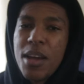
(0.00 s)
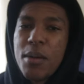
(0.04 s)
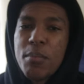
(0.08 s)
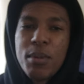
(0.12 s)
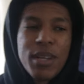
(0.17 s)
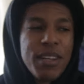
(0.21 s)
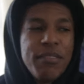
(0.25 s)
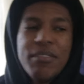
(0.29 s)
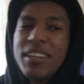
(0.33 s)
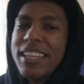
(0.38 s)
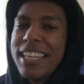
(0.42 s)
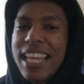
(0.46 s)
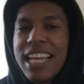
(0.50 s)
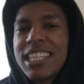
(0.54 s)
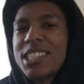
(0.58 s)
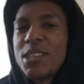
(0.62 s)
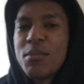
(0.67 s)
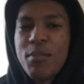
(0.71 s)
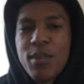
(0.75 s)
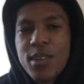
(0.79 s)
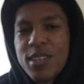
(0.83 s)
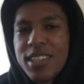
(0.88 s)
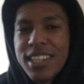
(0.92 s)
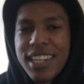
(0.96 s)
But even that's
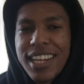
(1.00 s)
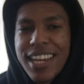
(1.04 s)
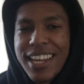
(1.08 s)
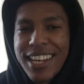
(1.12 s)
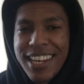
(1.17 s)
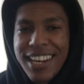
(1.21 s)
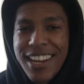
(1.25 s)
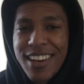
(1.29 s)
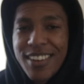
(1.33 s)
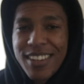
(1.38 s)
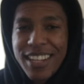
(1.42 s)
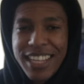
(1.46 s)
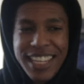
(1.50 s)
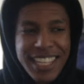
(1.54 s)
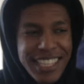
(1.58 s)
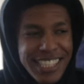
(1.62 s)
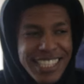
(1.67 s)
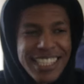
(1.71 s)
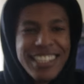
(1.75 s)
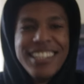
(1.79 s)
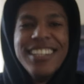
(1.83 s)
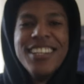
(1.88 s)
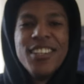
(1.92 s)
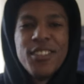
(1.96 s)
about to end now. Like,
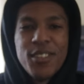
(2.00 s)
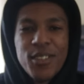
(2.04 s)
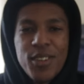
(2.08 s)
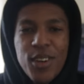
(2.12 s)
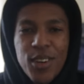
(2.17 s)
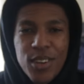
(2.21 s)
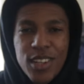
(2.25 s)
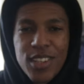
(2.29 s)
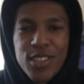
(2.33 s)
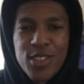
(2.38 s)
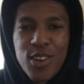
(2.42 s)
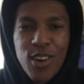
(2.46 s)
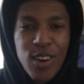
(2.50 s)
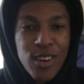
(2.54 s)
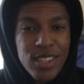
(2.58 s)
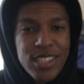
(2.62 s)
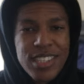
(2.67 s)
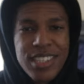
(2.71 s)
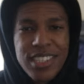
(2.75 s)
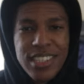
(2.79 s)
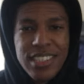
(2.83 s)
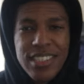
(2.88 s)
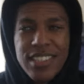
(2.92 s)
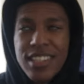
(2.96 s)
it's literally on its
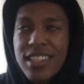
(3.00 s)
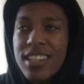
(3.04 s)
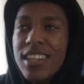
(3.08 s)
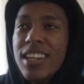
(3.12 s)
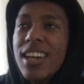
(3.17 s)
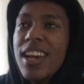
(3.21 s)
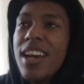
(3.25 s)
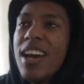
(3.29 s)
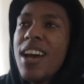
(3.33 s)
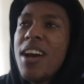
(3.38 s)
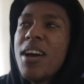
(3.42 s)
last season.